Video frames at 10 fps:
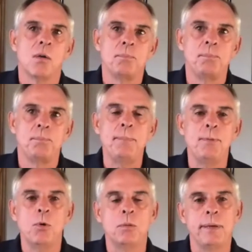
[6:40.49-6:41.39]
People
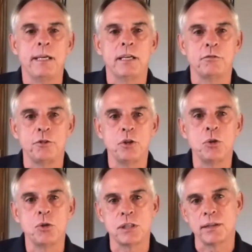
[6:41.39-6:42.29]
would be
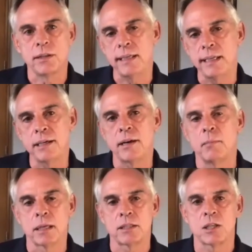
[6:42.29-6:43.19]
confused and they needed our
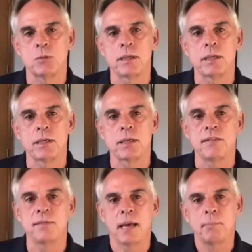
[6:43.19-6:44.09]
message because
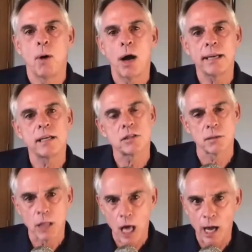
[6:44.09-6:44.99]
they had bought into
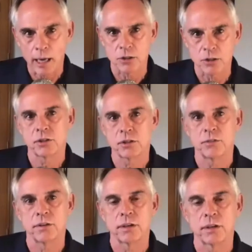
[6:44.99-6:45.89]
some lies or some
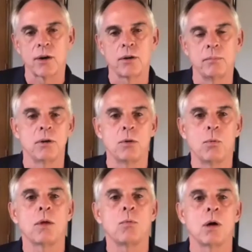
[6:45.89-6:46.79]
myths of accountability.
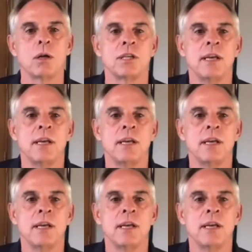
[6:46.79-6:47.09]
One was,